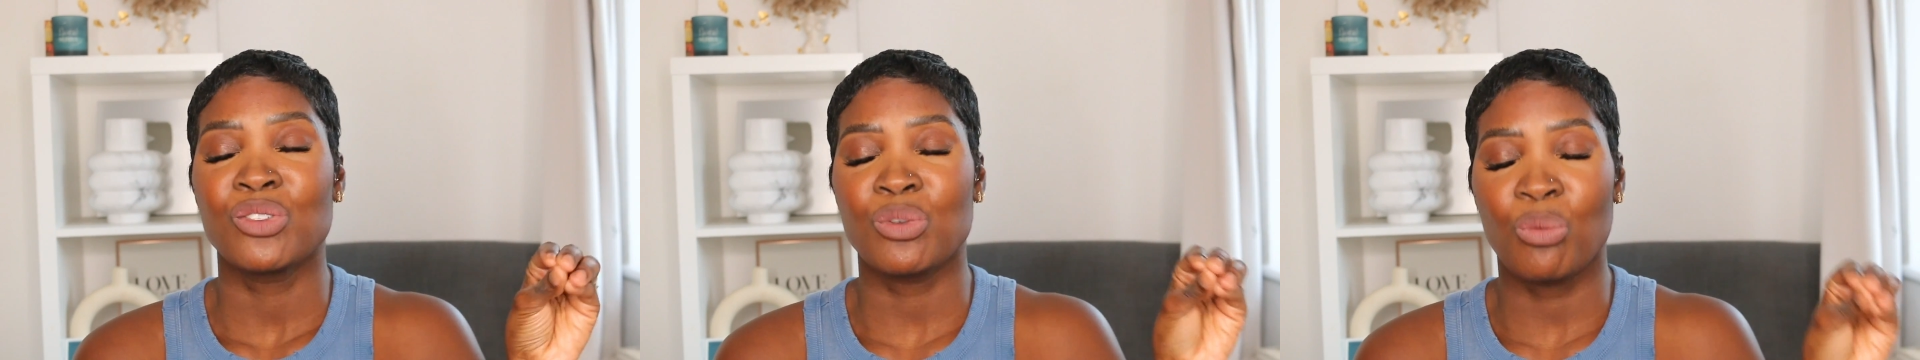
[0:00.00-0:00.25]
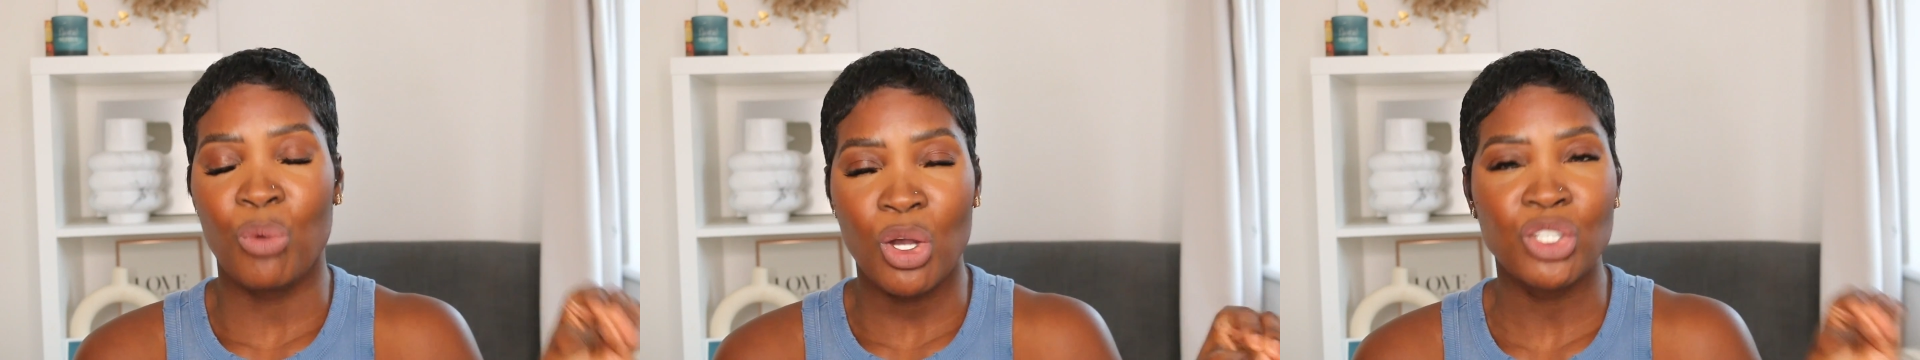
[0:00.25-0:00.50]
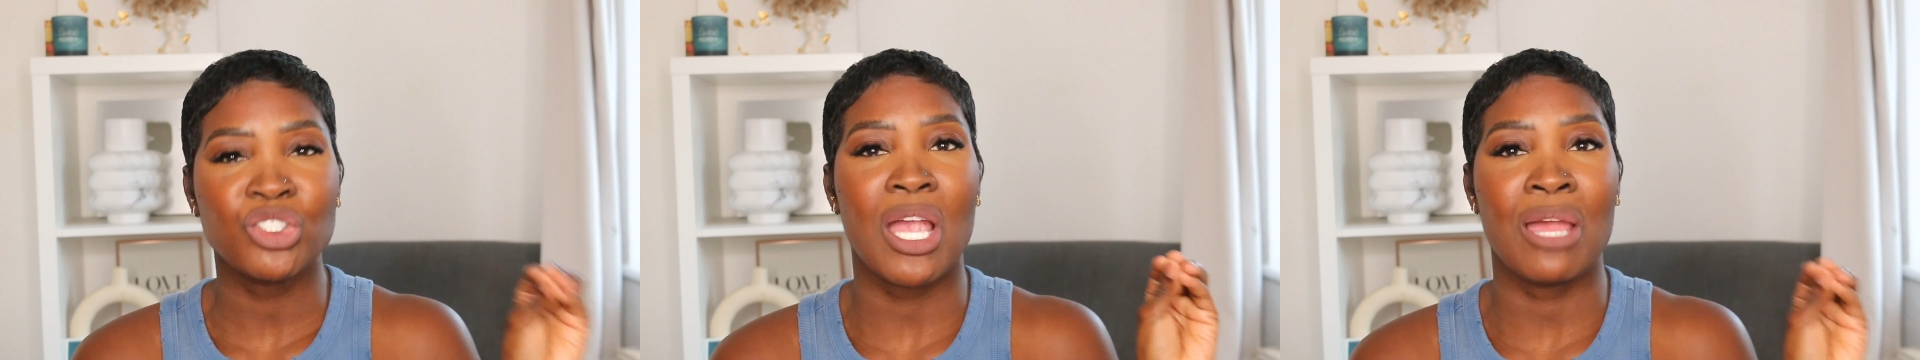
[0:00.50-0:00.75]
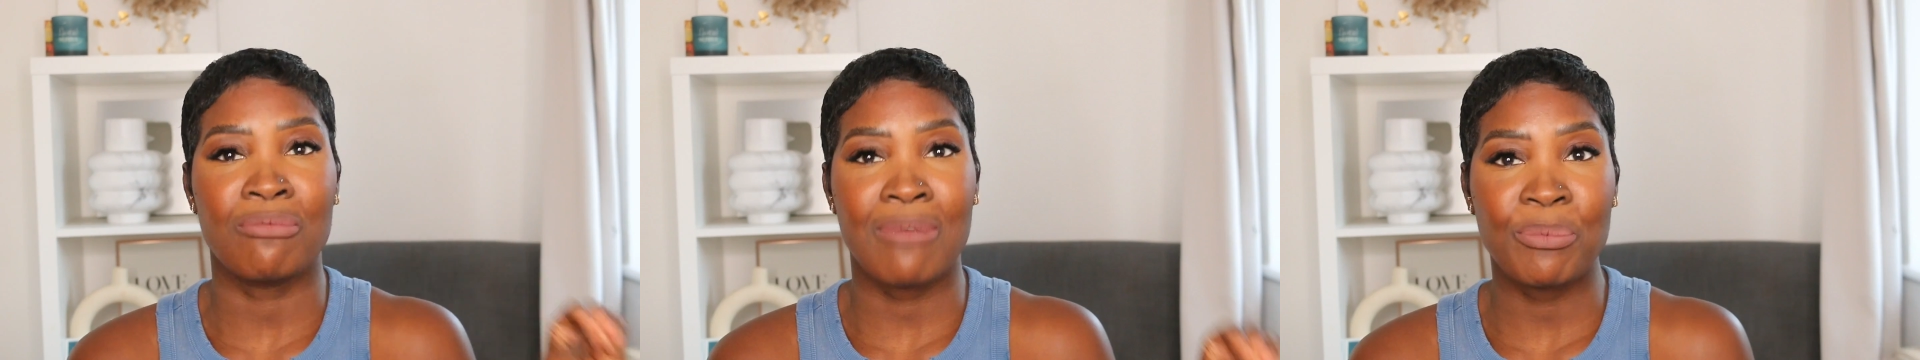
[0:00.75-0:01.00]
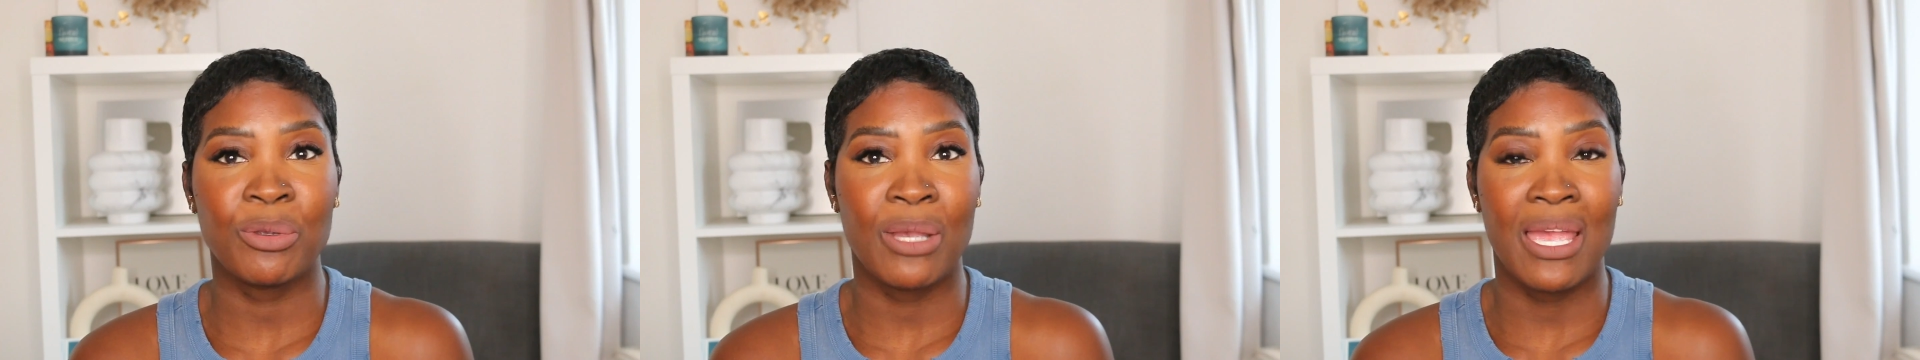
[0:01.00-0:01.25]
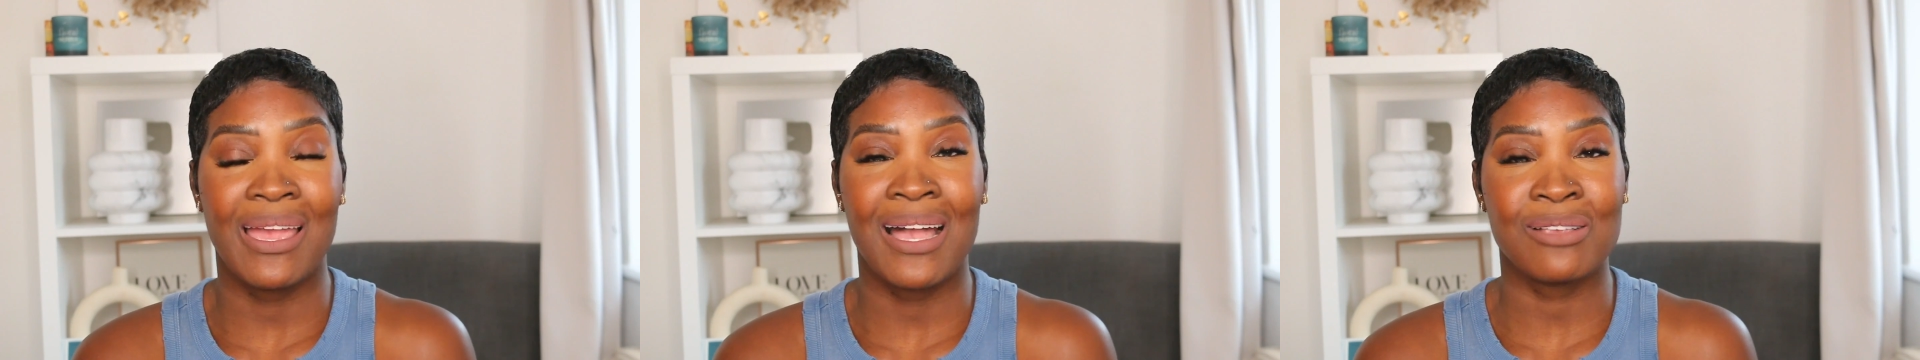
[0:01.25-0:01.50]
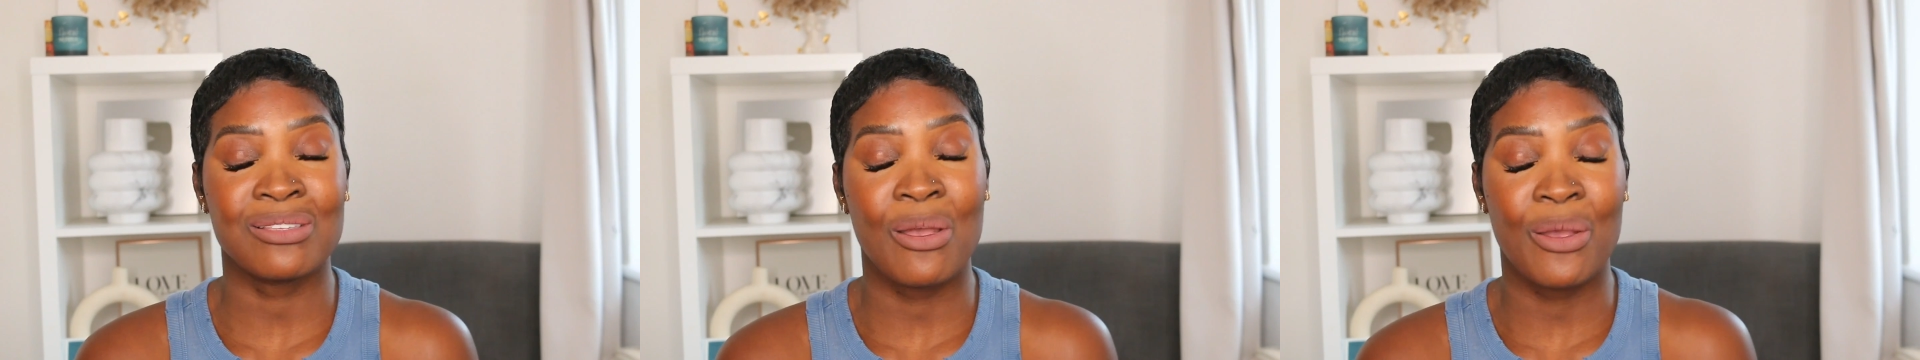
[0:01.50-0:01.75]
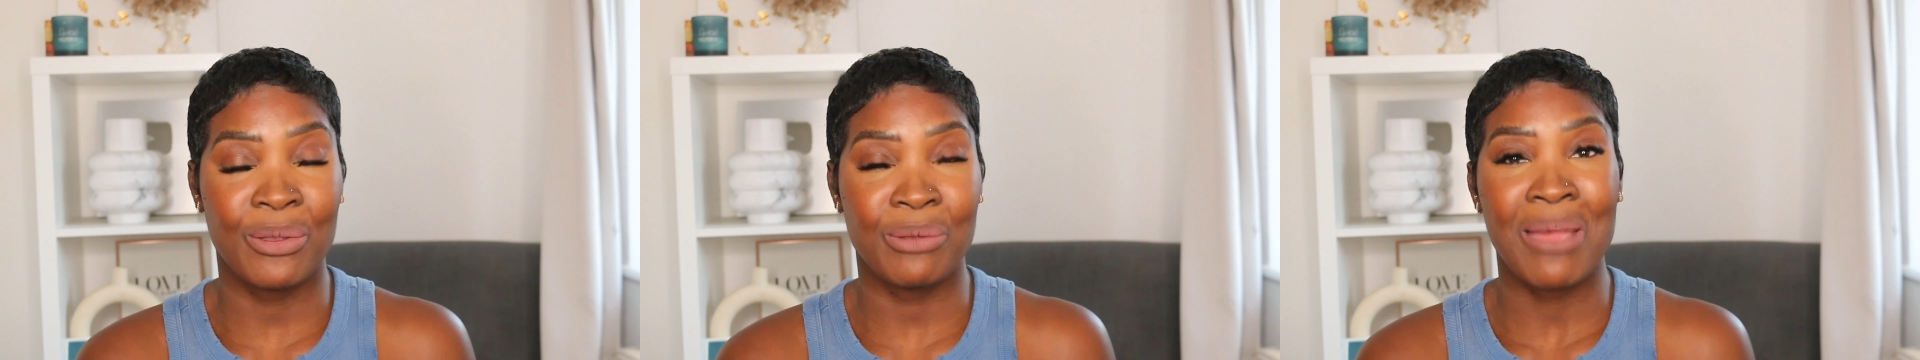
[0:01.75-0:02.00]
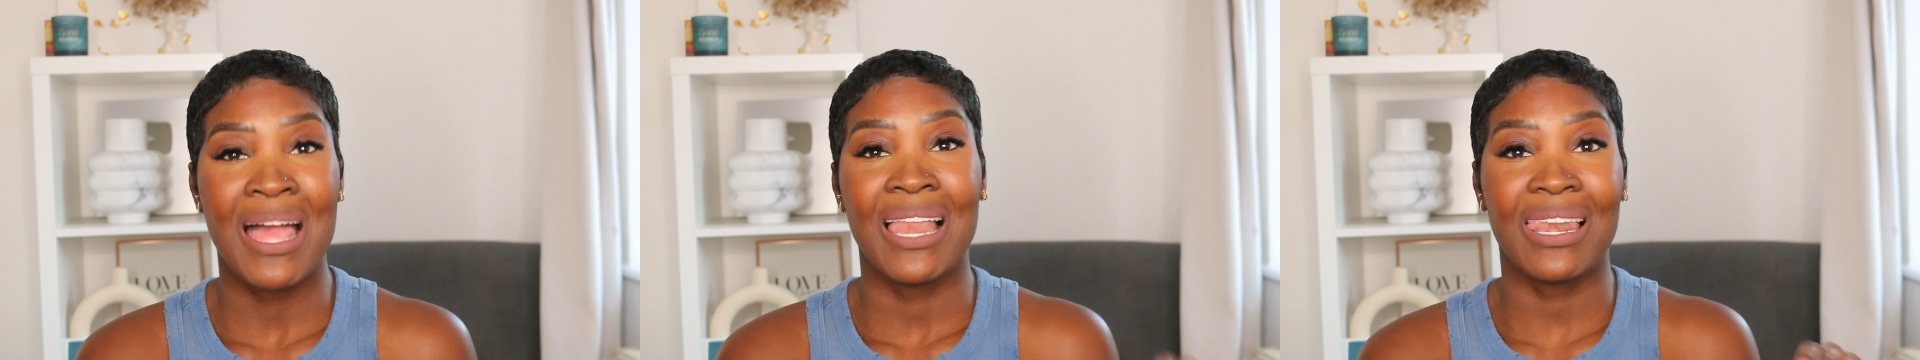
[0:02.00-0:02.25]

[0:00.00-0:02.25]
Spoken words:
to wash and wrap your hair at home